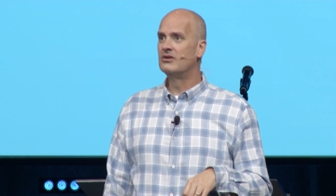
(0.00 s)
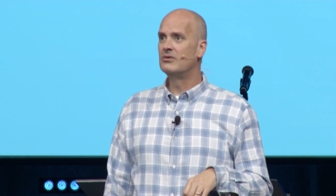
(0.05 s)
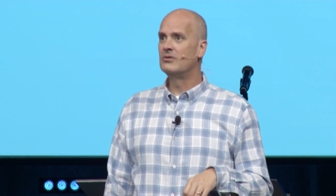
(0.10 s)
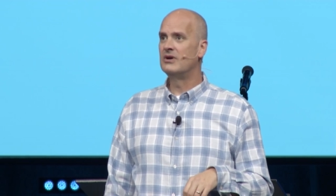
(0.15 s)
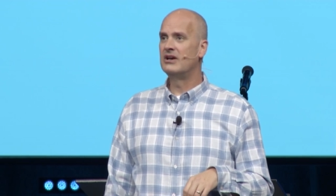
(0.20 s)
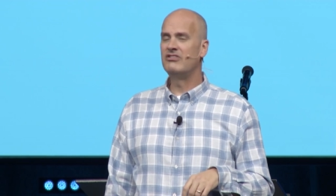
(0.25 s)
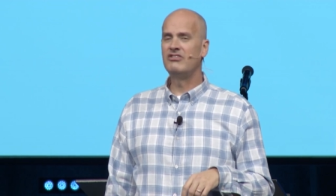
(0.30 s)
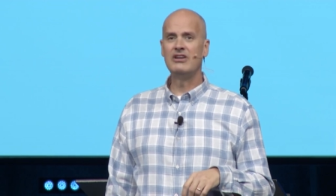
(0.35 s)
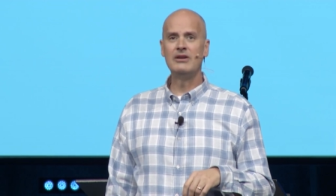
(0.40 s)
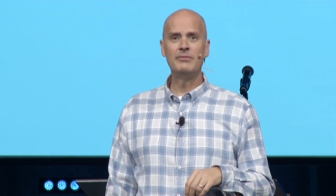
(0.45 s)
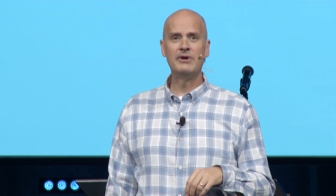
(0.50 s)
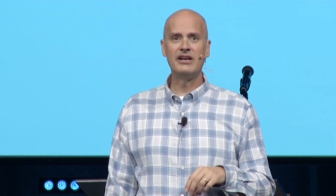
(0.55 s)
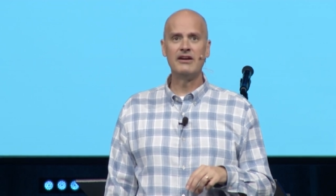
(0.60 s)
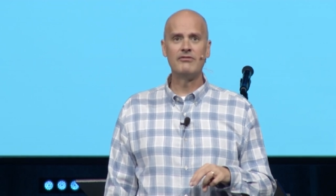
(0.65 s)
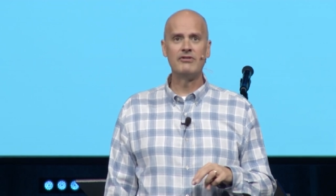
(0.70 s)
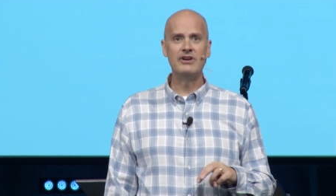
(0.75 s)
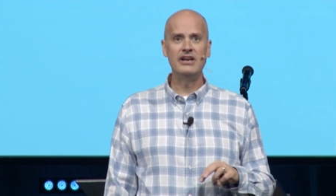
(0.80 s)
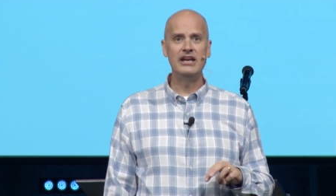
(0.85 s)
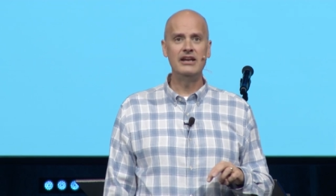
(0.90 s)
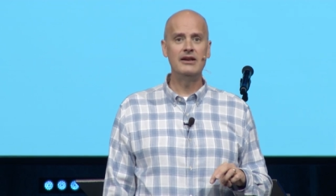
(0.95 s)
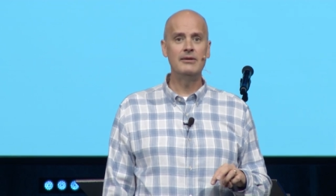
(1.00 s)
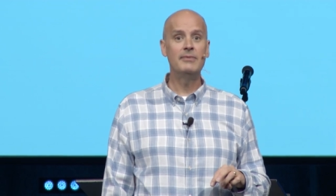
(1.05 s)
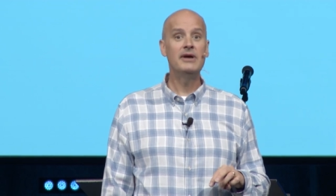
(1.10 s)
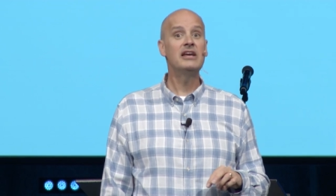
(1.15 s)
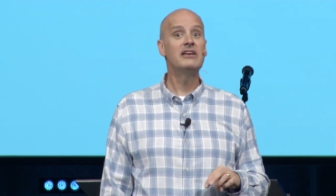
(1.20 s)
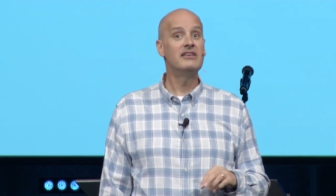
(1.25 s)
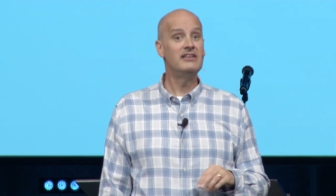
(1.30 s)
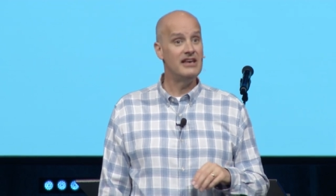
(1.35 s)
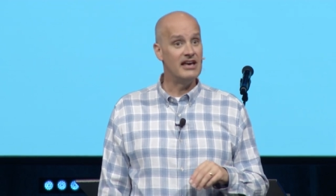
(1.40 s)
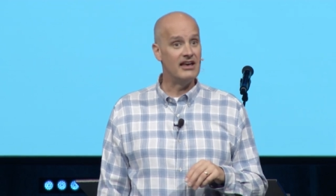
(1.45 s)
well, has anybody ever needed it
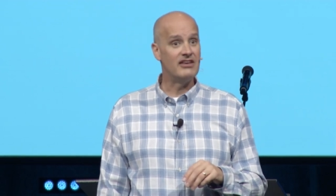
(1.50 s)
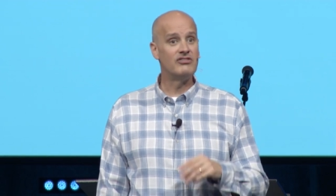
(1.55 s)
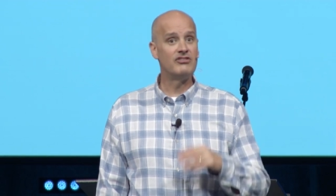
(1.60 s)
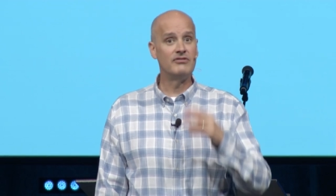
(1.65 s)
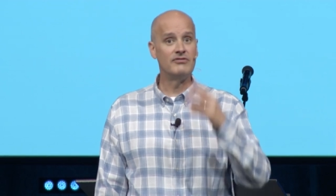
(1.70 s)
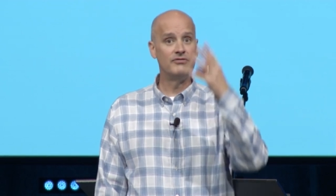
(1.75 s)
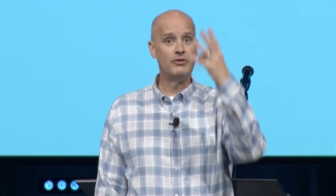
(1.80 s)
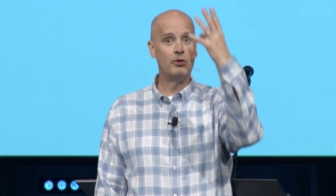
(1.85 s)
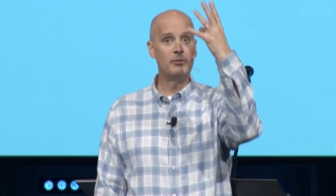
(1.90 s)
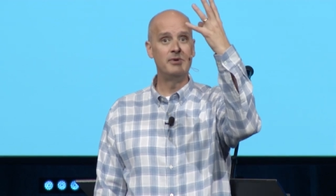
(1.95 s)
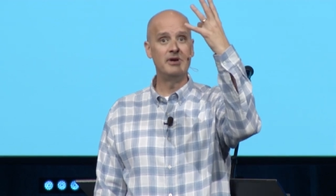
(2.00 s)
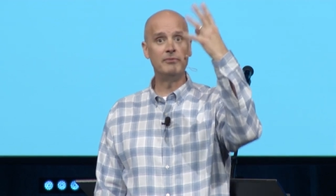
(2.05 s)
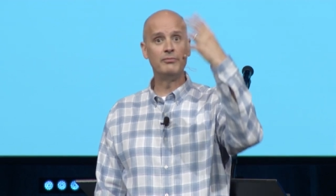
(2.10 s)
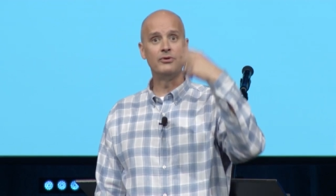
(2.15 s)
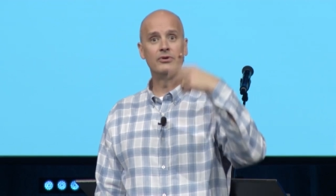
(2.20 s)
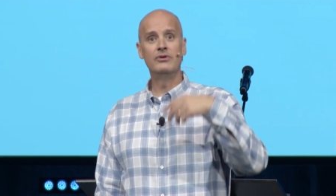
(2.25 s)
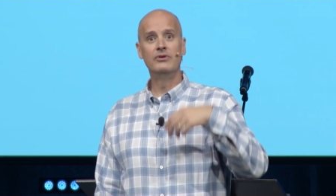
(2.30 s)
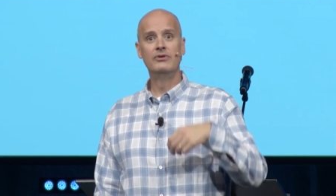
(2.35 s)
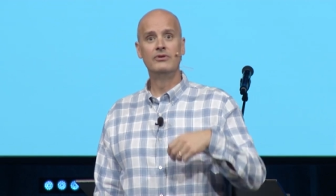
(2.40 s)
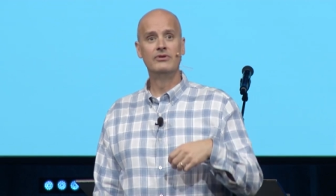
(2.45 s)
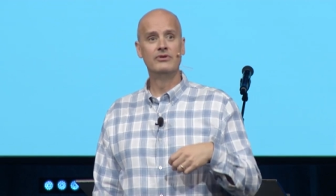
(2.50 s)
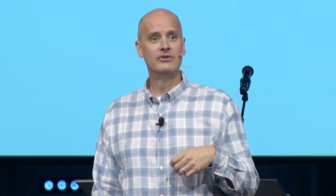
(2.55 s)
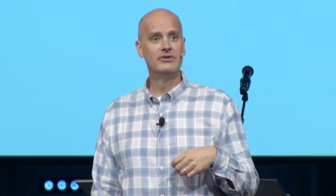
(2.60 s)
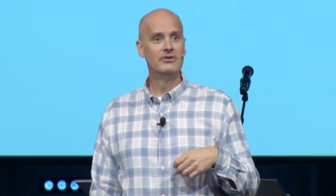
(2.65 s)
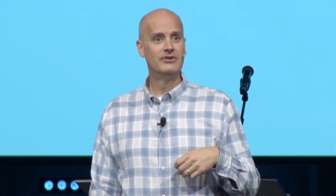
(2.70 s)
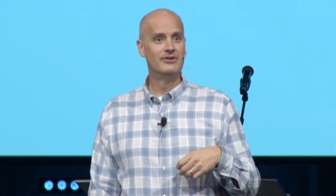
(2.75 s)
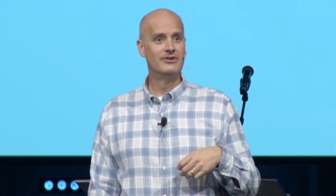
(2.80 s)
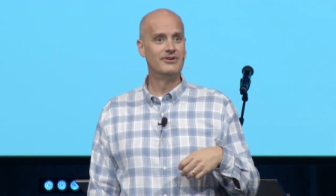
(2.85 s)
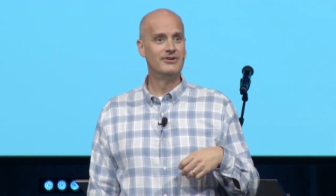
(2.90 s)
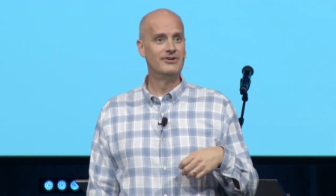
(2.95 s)
back? Yes, four people.
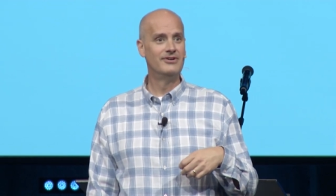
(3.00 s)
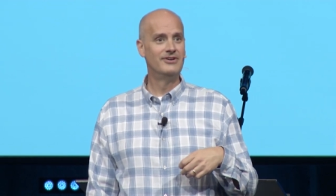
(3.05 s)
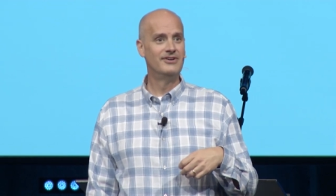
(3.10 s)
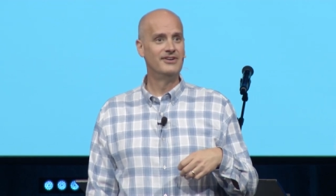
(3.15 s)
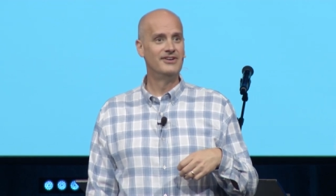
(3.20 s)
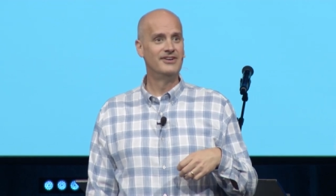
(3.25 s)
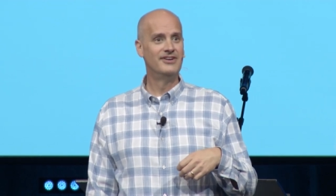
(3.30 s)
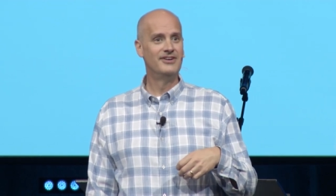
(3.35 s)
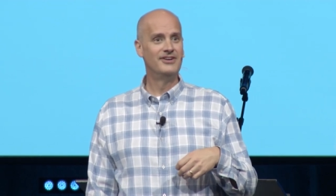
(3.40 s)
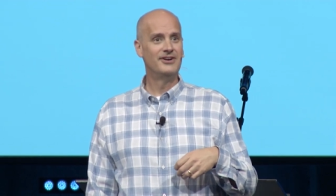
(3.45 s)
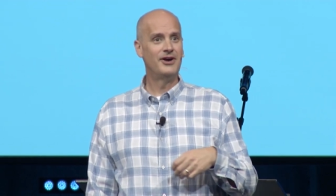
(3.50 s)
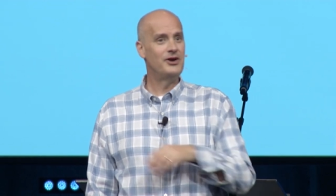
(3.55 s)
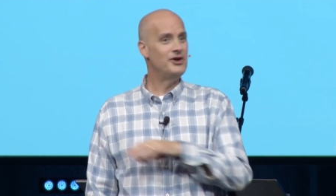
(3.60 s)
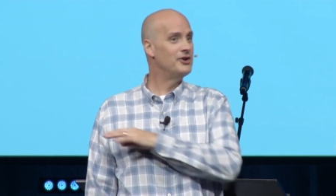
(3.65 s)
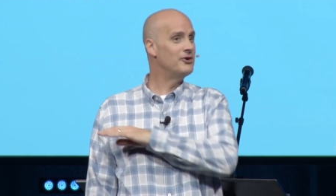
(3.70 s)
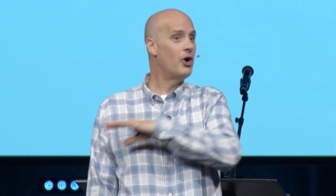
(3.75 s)
In